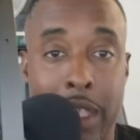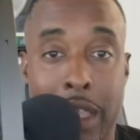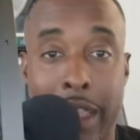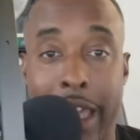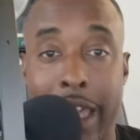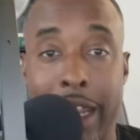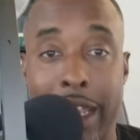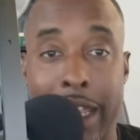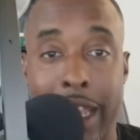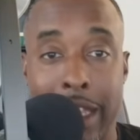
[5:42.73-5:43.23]
A
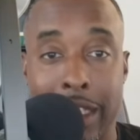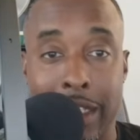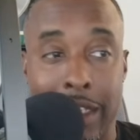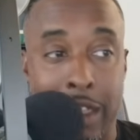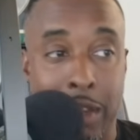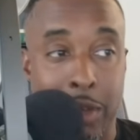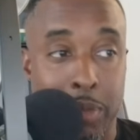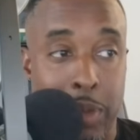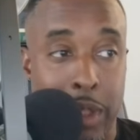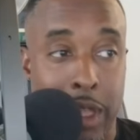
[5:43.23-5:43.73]
lot of guys
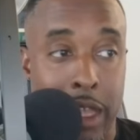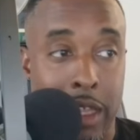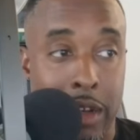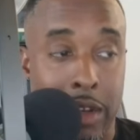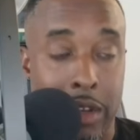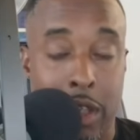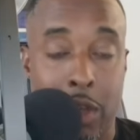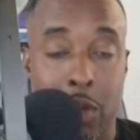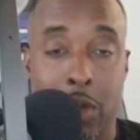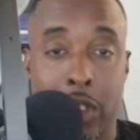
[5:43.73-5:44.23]
didn't play.
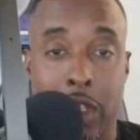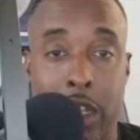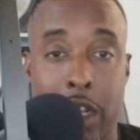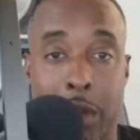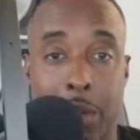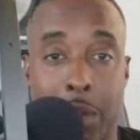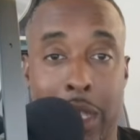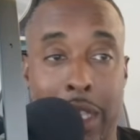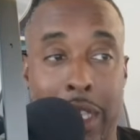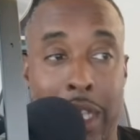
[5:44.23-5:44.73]
And again, we'll
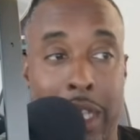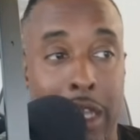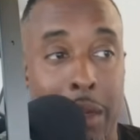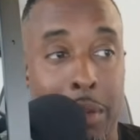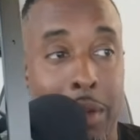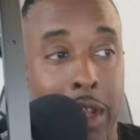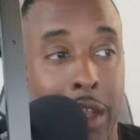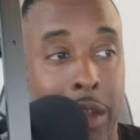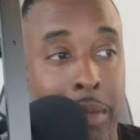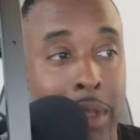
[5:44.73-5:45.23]
talk about that
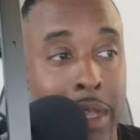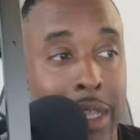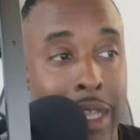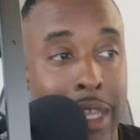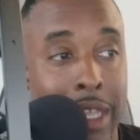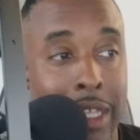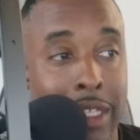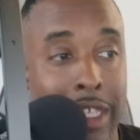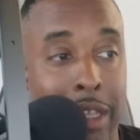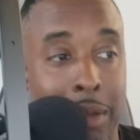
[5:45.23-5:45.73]
coming up
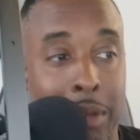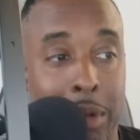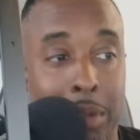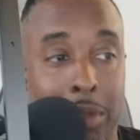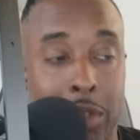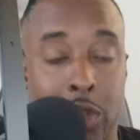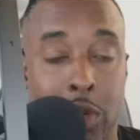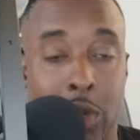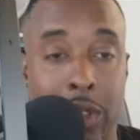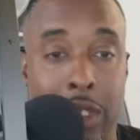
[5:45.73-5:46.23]
in segment
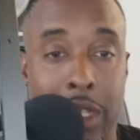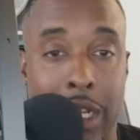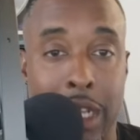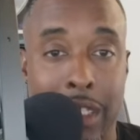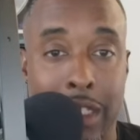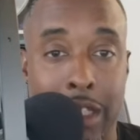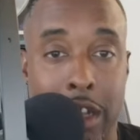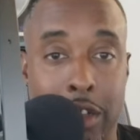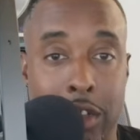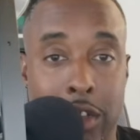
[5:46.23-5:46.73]
number two of
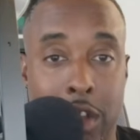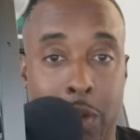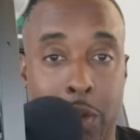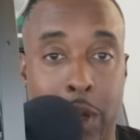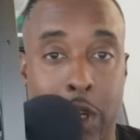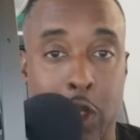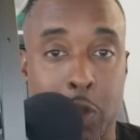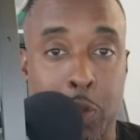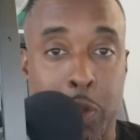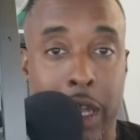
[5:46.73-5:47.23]
today's Locked On
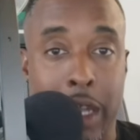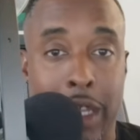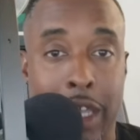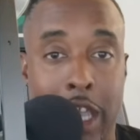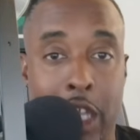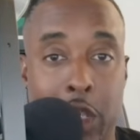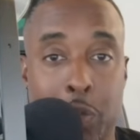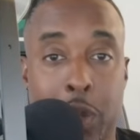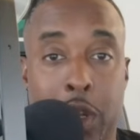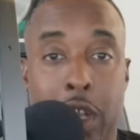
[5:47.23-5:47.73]
Raiders
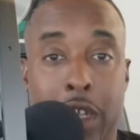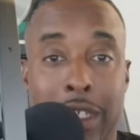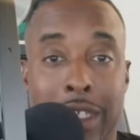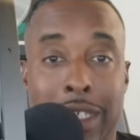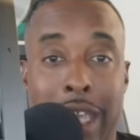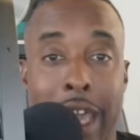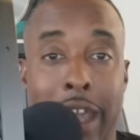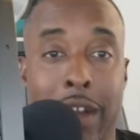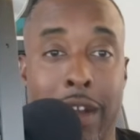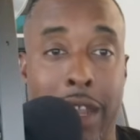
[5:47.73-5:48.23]
podcast. But on
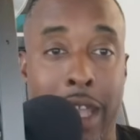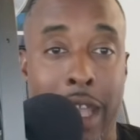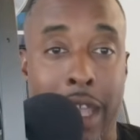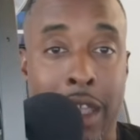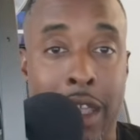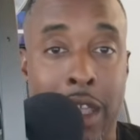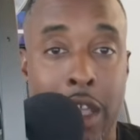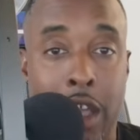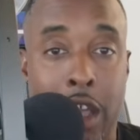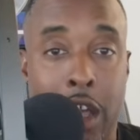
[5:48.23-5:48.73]

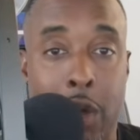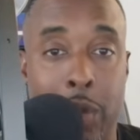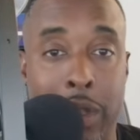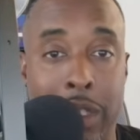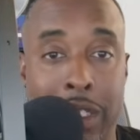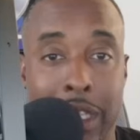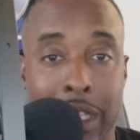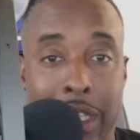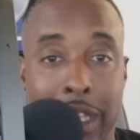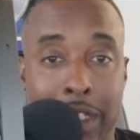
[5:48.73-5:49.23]
Saturday,
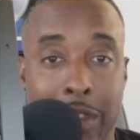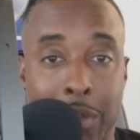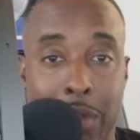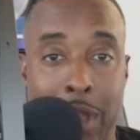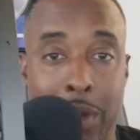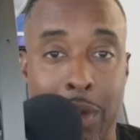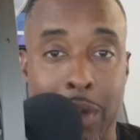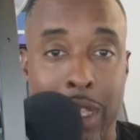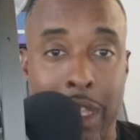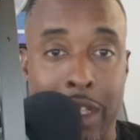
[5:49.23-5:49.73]
we did get to
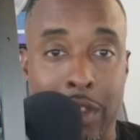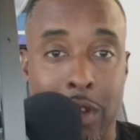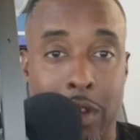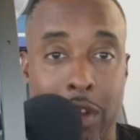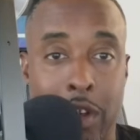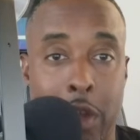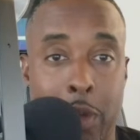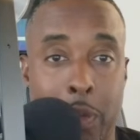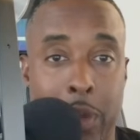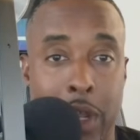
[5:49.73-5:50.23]
meet with
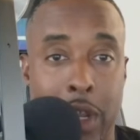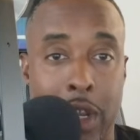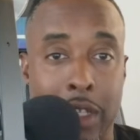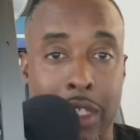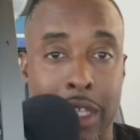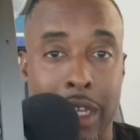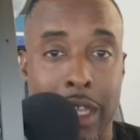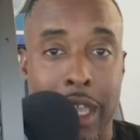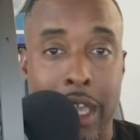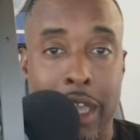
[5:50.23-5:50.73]
Antonio
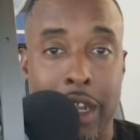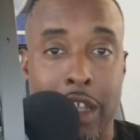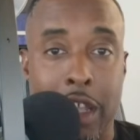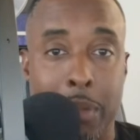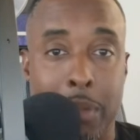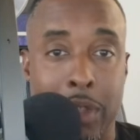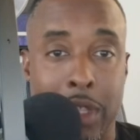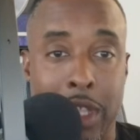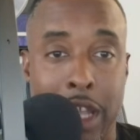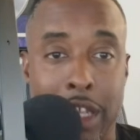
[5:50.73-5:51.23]
Pierce, and he had a
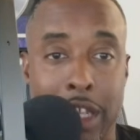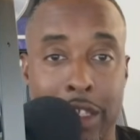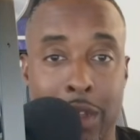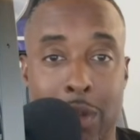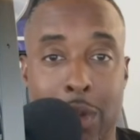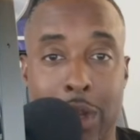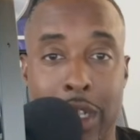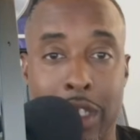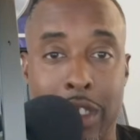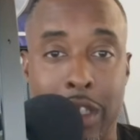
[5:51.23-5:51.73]
couple thoughts
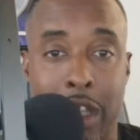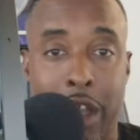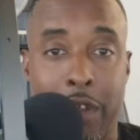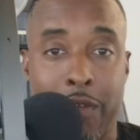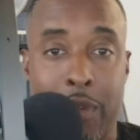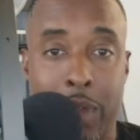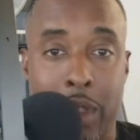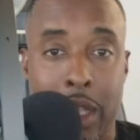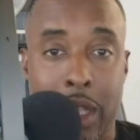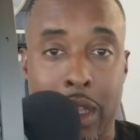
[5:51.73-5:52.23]
on what he saw
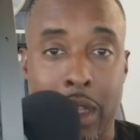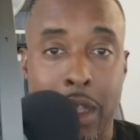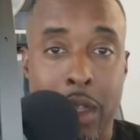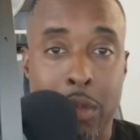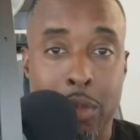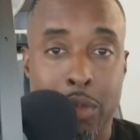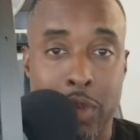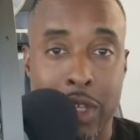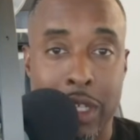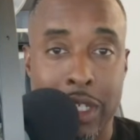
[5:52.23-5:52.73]
from the
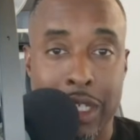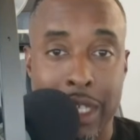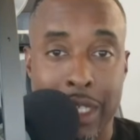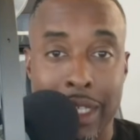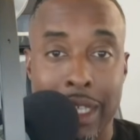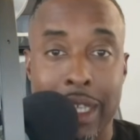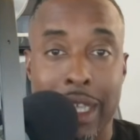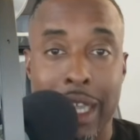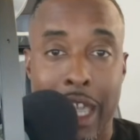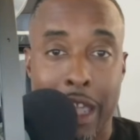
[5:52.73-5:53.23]

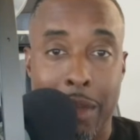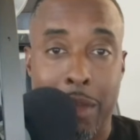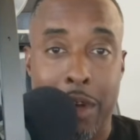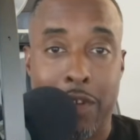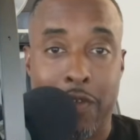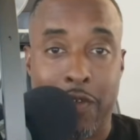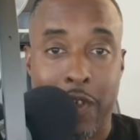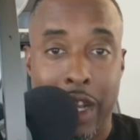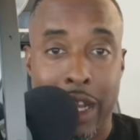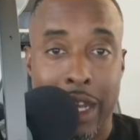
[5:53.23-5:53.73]
preseason game
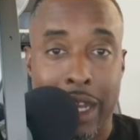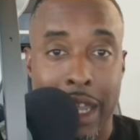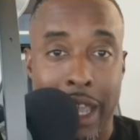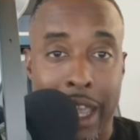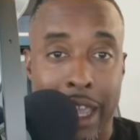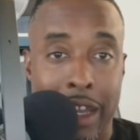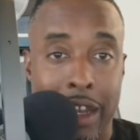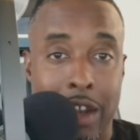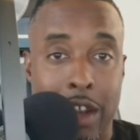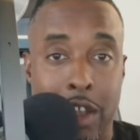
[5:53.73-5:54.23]
on Friday
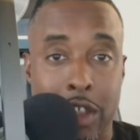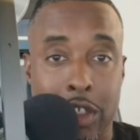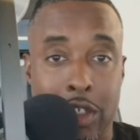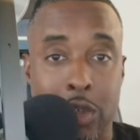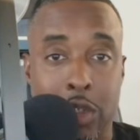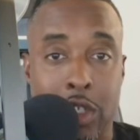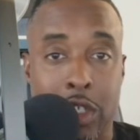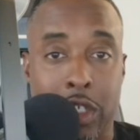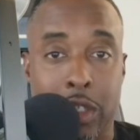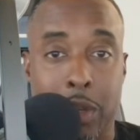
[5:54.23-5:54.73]
night and
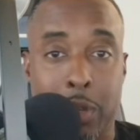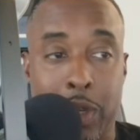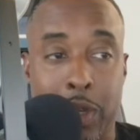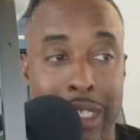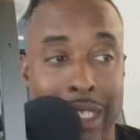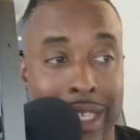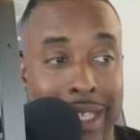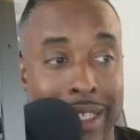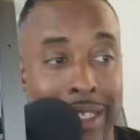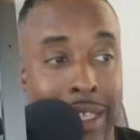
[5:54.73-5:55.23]
also just the
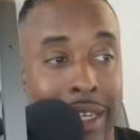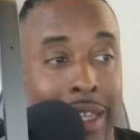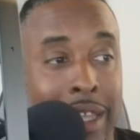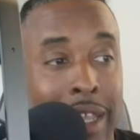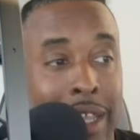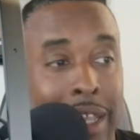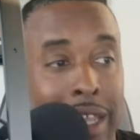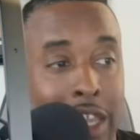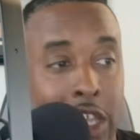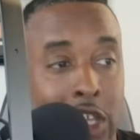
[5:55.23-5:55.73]
preseason
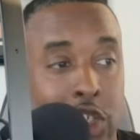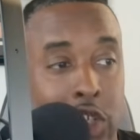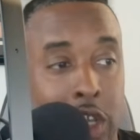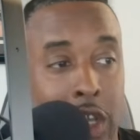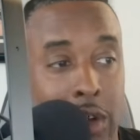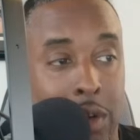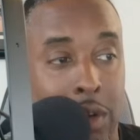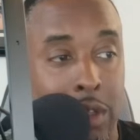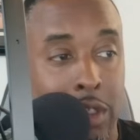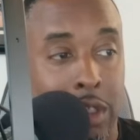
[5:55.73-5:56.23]
in
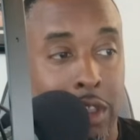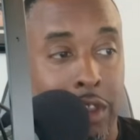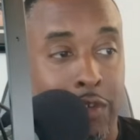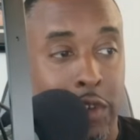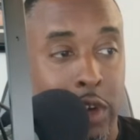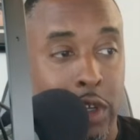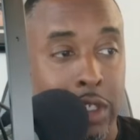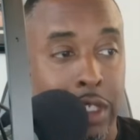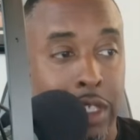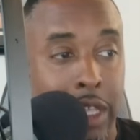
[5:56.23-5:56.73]
general. So the
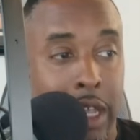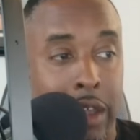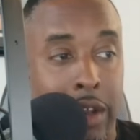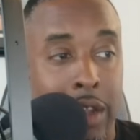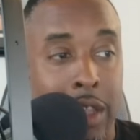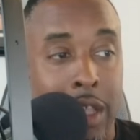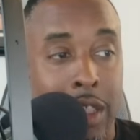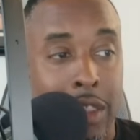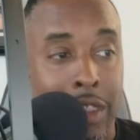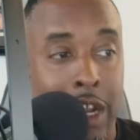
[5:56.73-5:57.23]
first
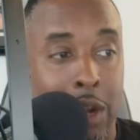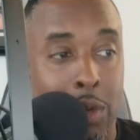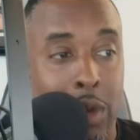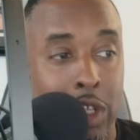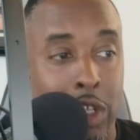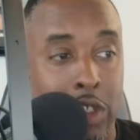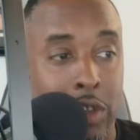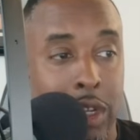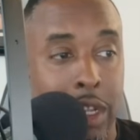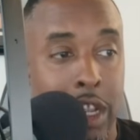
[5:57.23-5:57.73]
sound that I
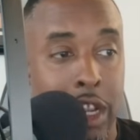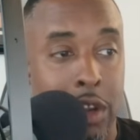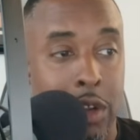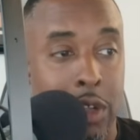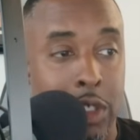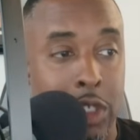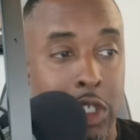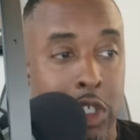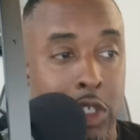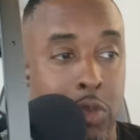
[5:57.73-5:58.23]
want you to hear
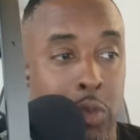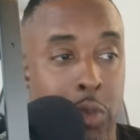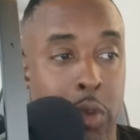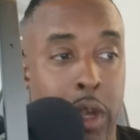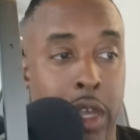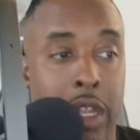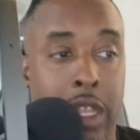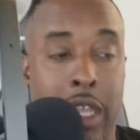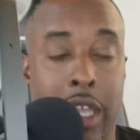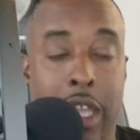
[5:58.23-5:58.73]
is just
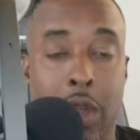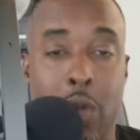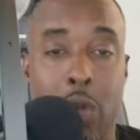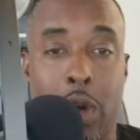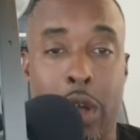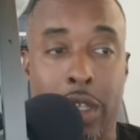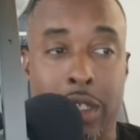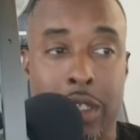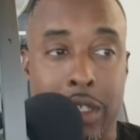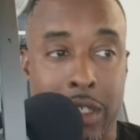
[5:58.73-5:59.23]
what he
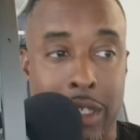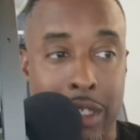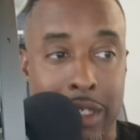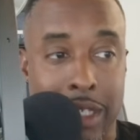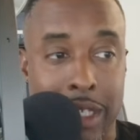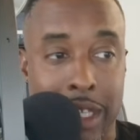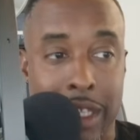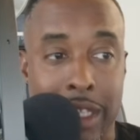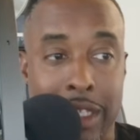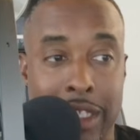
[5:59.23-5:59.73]
wants to
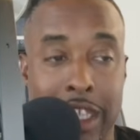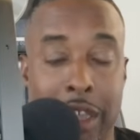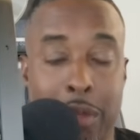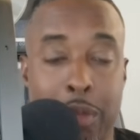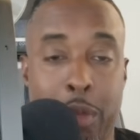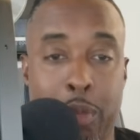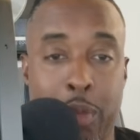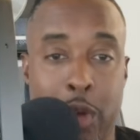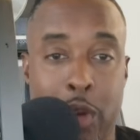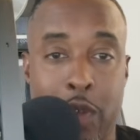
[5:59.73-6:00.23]
see the
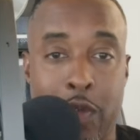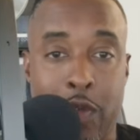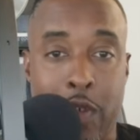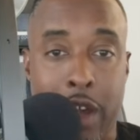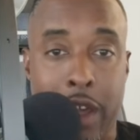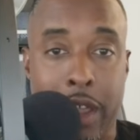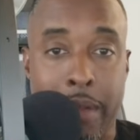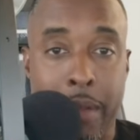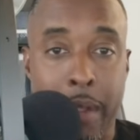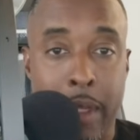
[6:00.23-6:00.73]
team improve
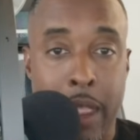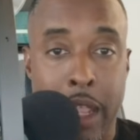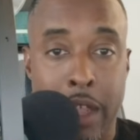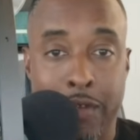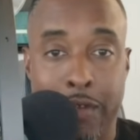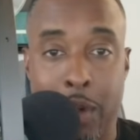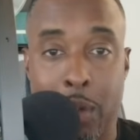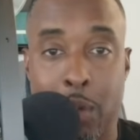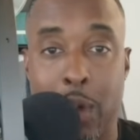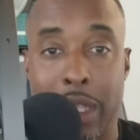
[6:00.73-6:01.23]
on
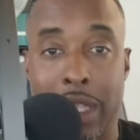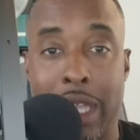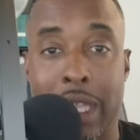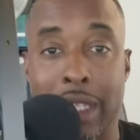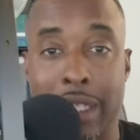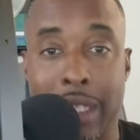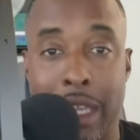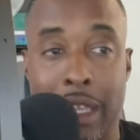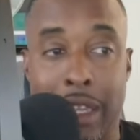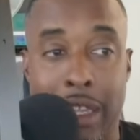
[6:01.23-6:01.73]
from what
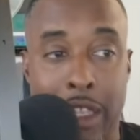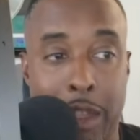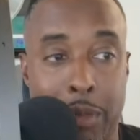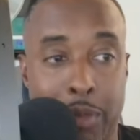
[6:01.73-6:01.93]
they did in the